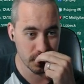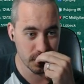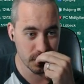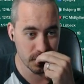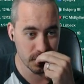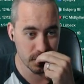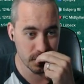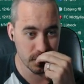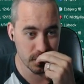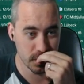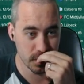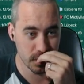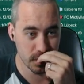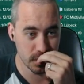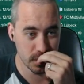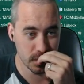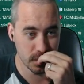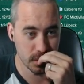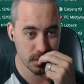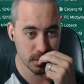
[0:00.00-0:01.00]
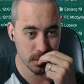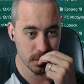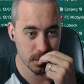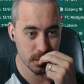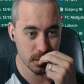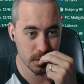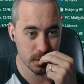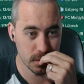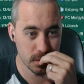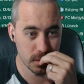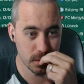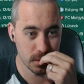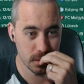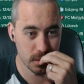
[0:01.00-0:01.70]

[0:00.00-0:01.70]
Nobody speaks.